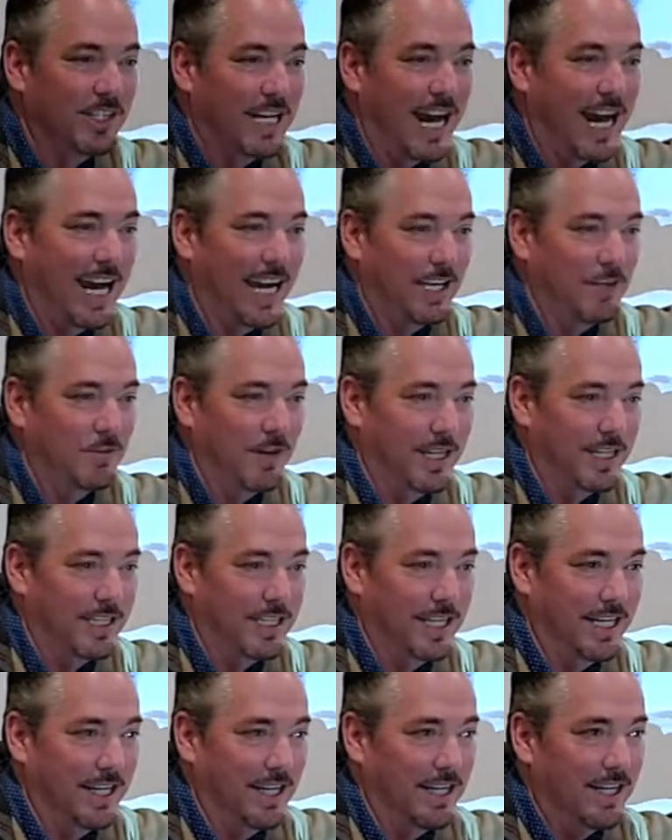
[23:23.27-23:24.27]
guide right
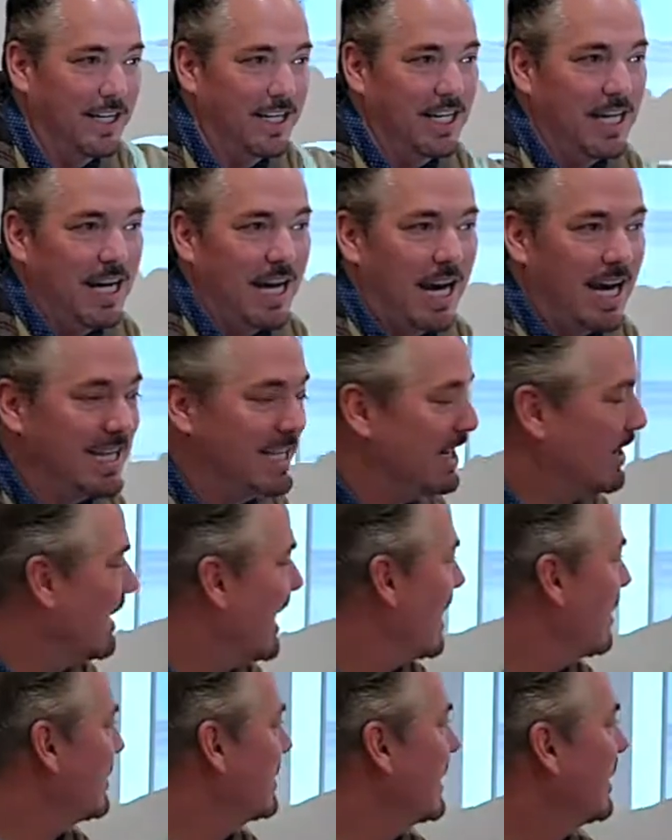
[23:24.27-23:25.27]
there. And they're
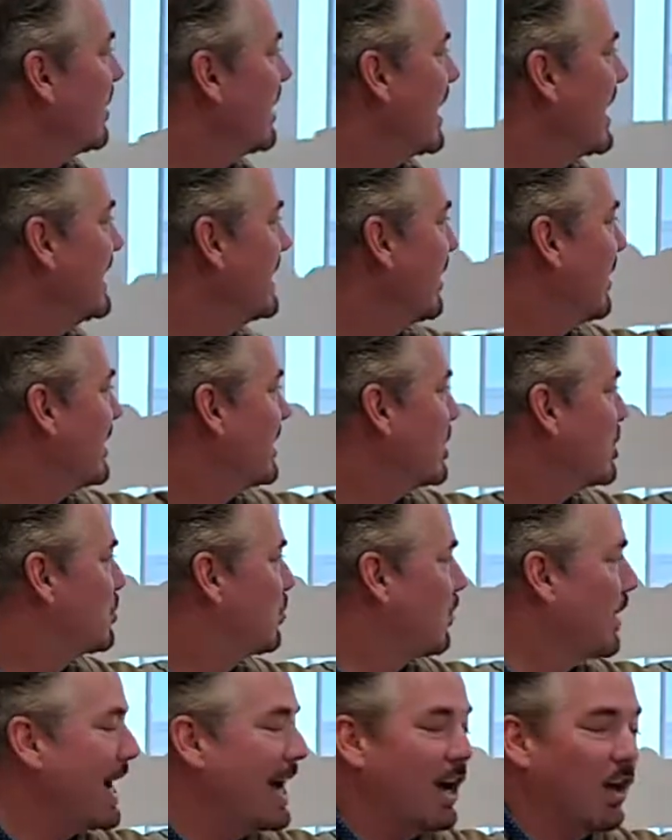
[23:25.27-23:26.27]
out here and they're at
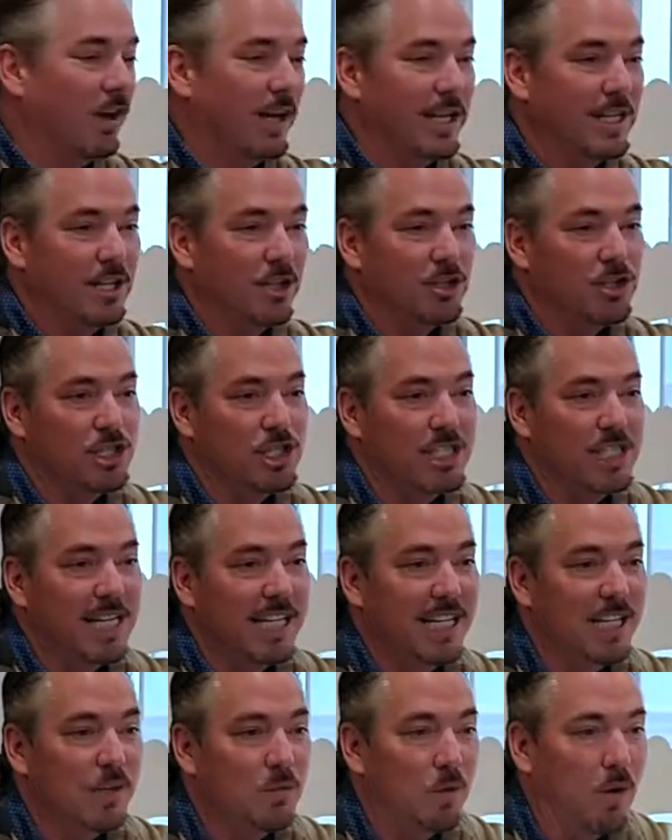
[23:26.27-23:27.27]
this well and they're
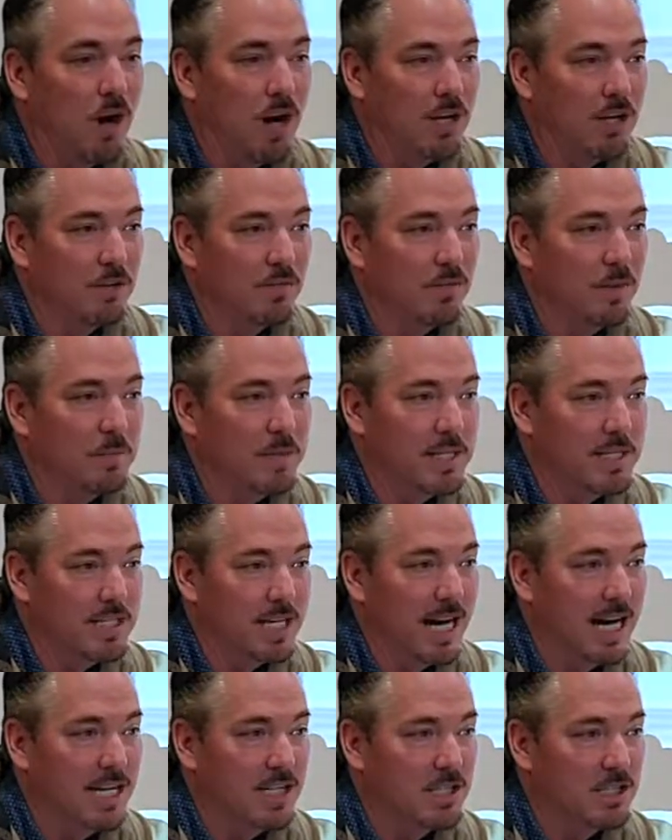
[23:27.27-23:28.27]
stealing water from this
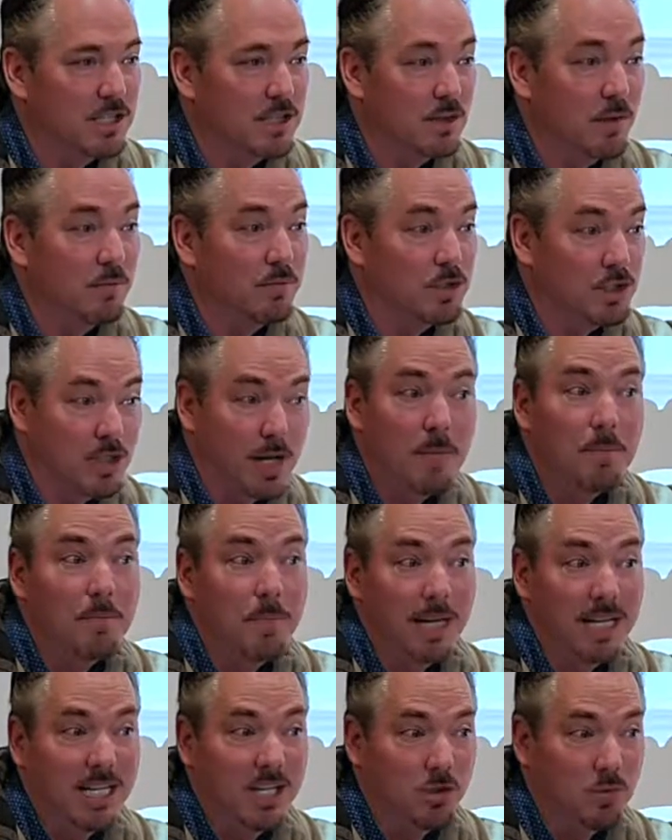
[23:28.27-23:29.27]
guy's some
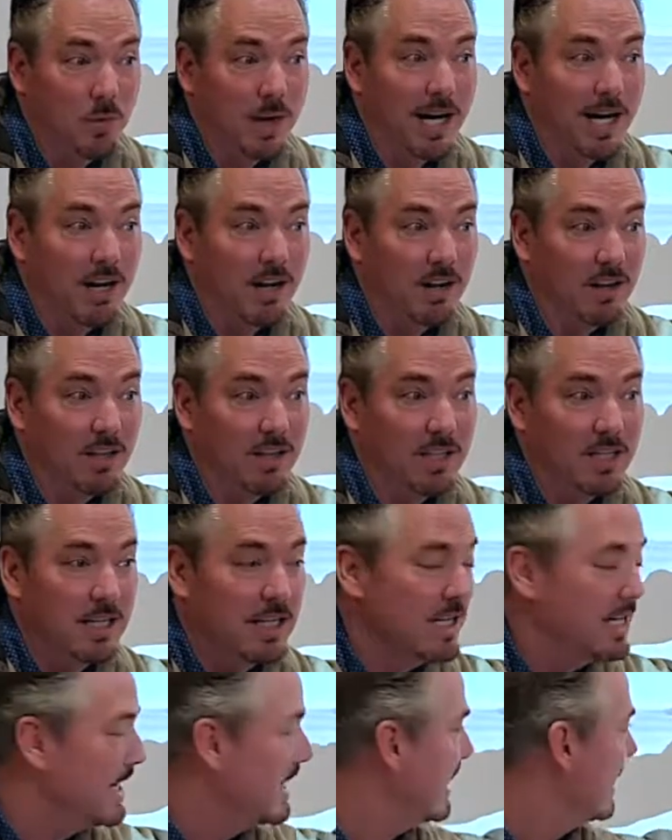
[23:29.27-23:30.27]
somebody's well.
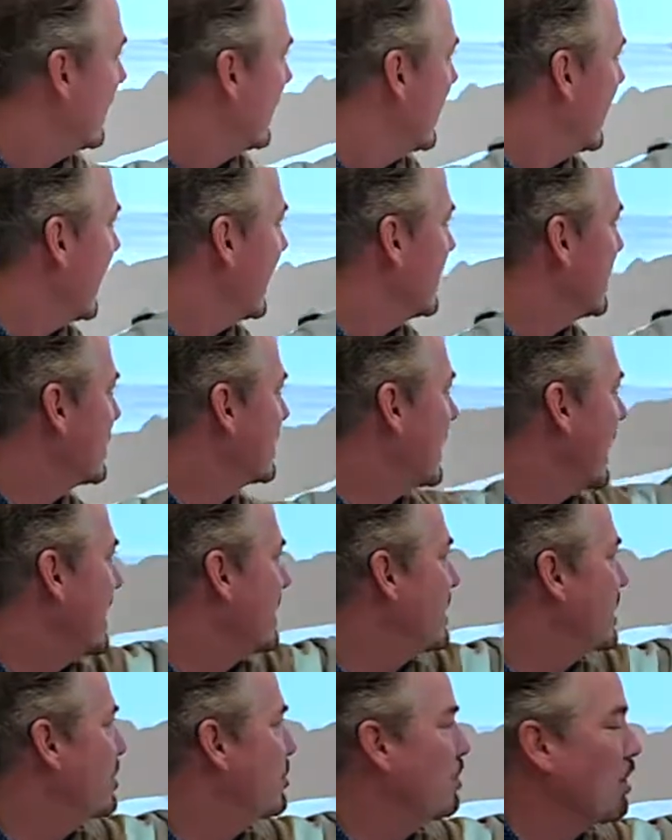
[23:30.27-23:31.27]
And this guy
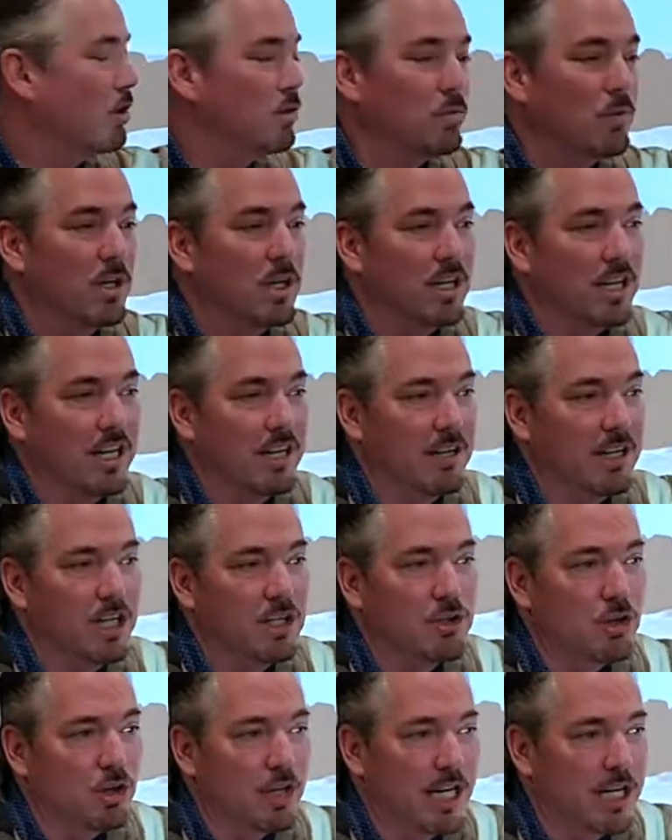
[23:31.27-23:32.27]
says, Don't worry,
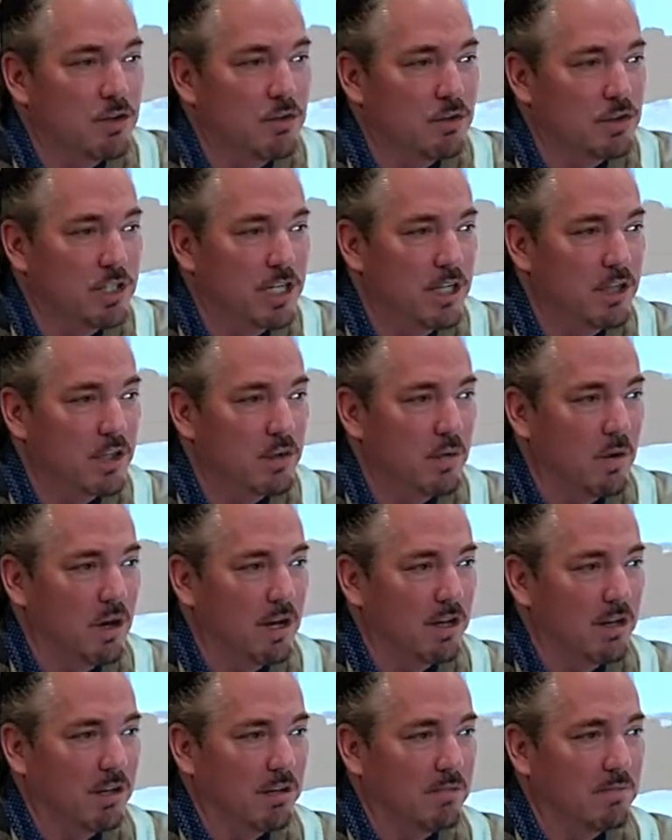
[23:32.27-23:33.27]
it's okay to steal the
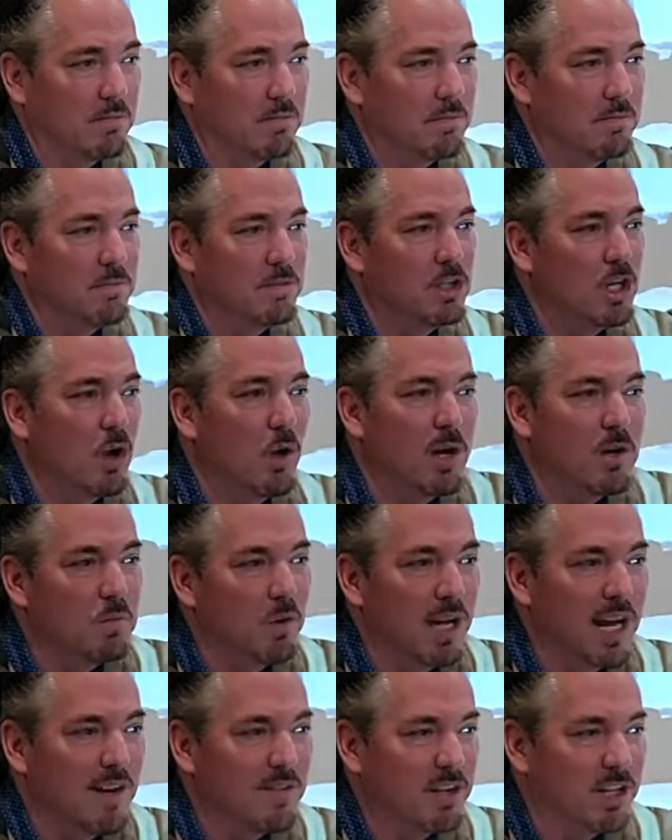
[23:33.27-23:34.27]
water. No one
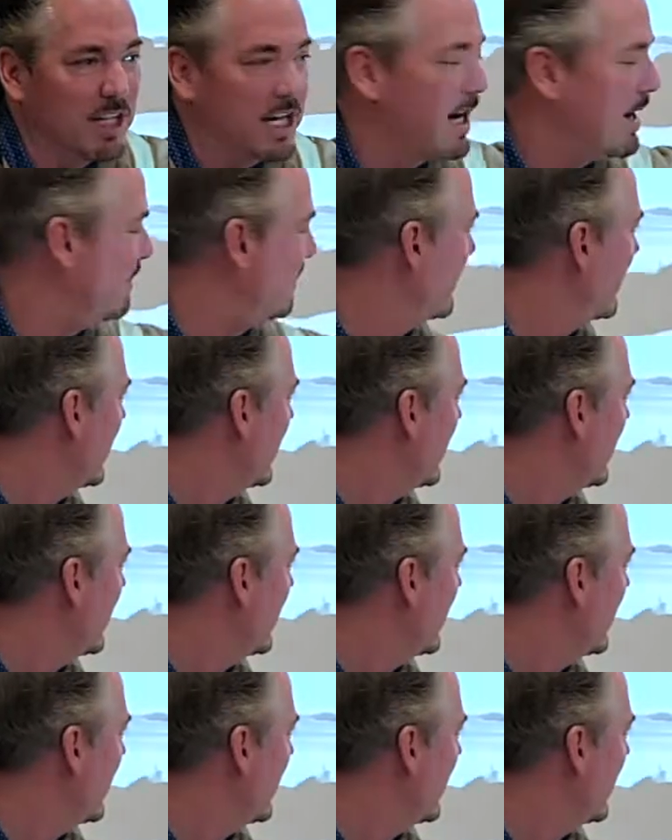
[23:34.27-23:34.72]
will ever come.